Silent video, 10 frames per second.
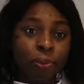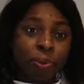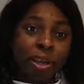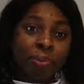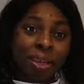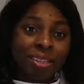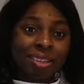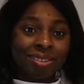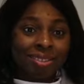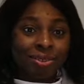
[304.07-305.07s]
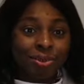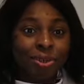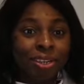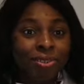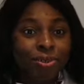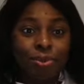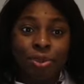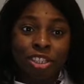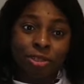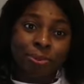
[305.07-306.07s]
apartment as a student, you
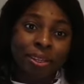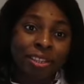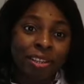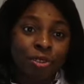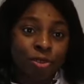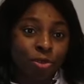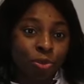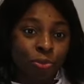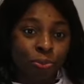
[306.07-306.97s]
expected to